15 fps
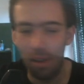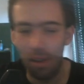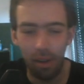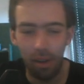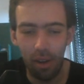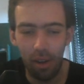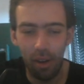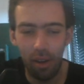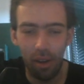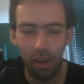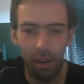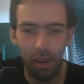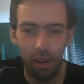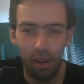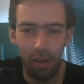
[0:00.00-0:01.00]

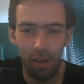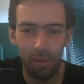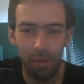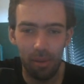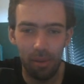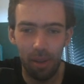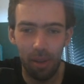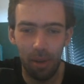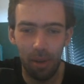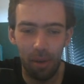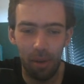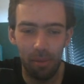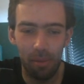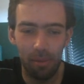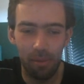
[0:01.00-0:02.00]
Uh, there we go.
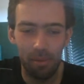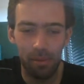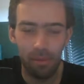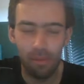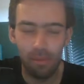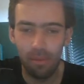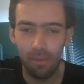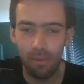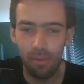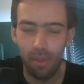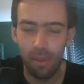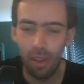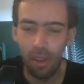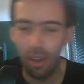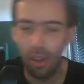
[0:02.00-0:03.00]

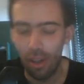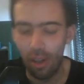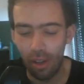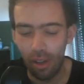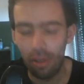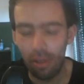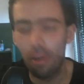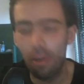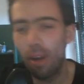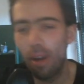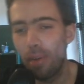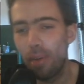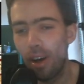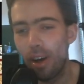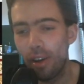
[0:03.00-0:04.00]
So I'm
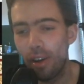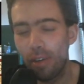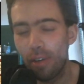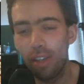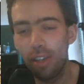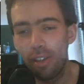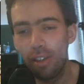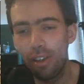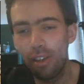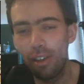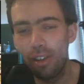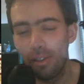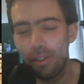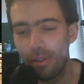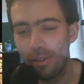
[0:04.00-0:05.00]
a crazy
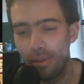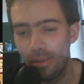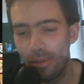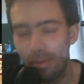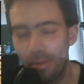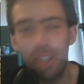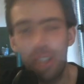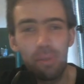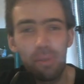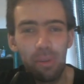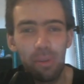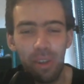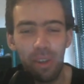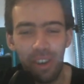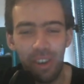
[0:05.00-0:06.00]
basement
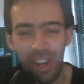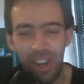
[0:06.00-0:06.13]
dweller.